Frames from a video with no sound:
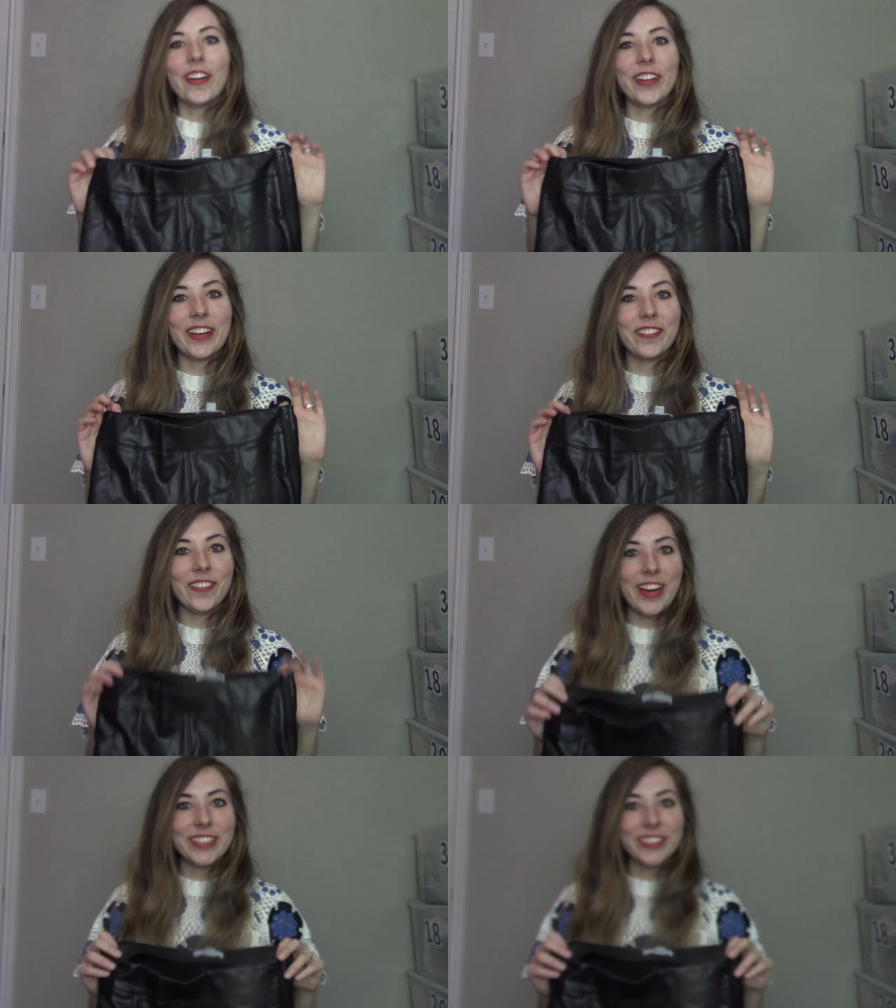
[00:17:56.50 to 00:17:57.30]
Okay,
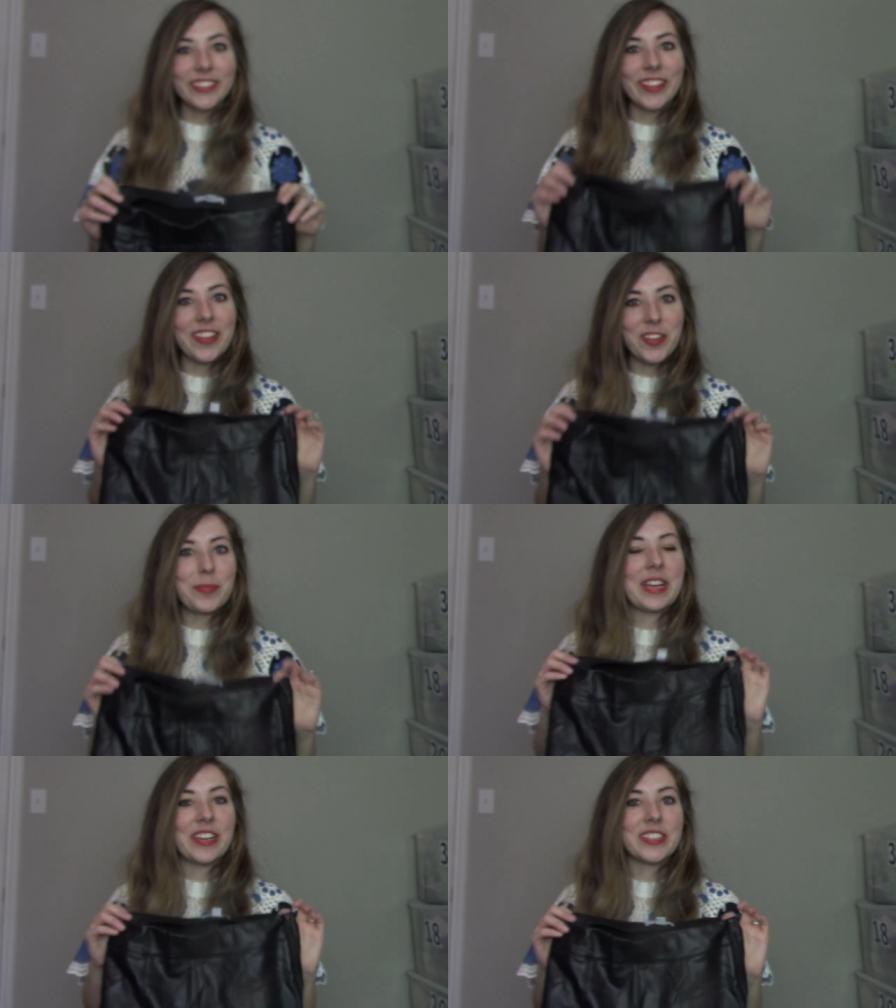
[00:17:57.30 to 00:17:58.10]
what do leather
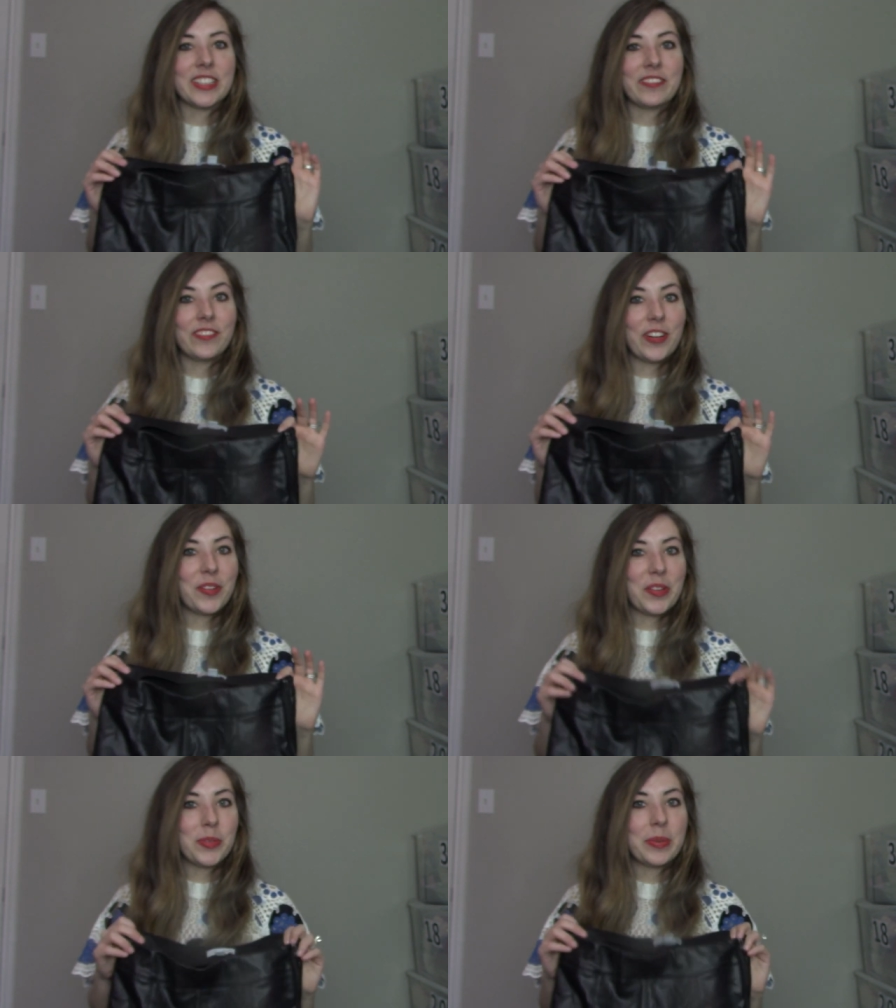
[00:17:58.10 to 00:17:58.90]
pants and faux
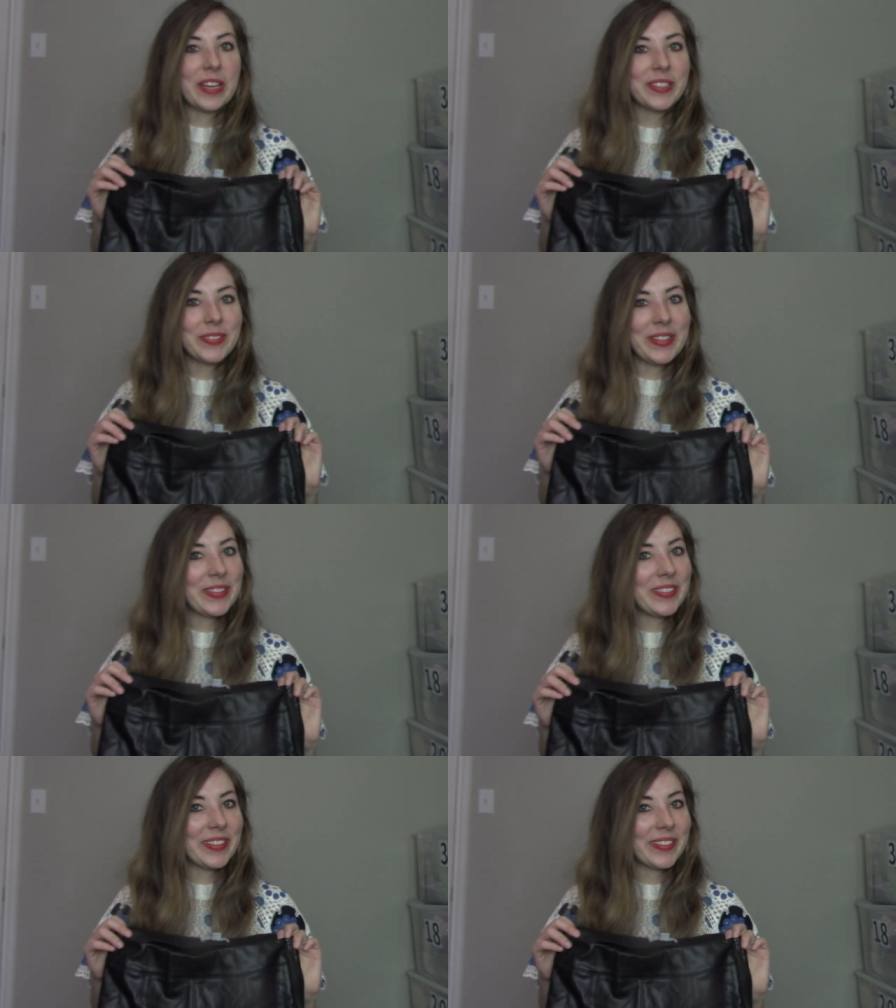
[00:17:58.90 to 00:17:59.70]
leather pants make
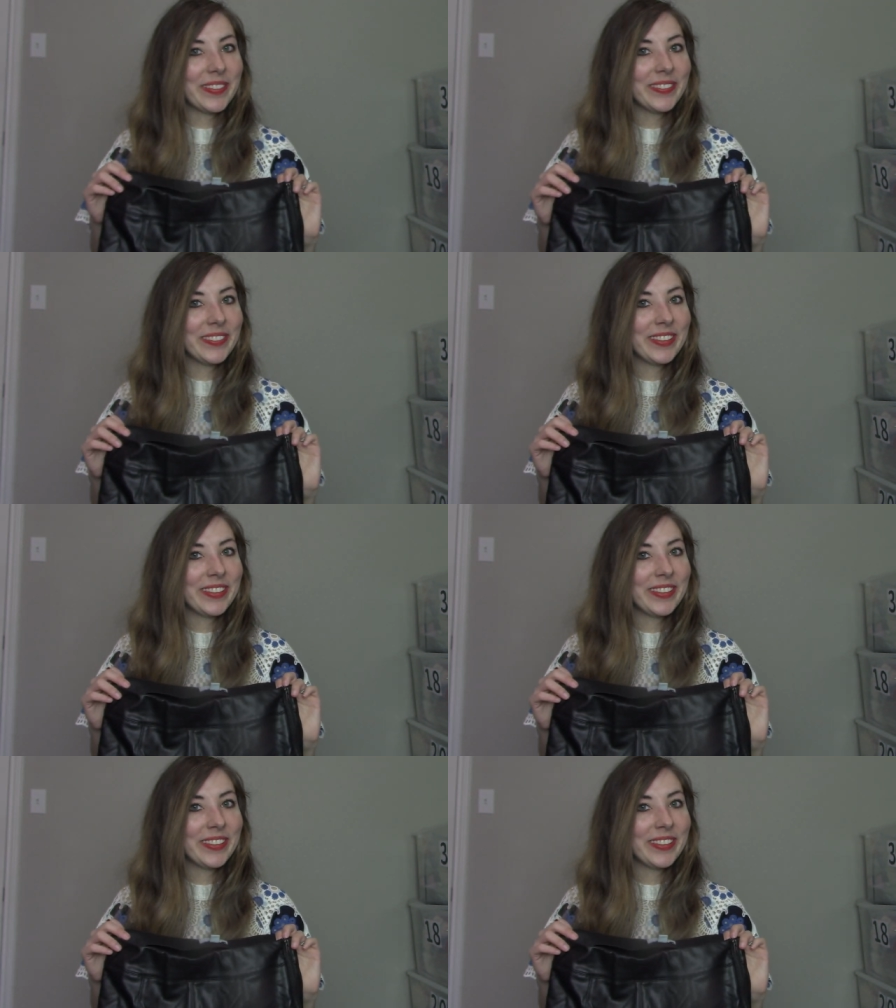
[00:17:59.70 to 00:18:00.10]
you think of?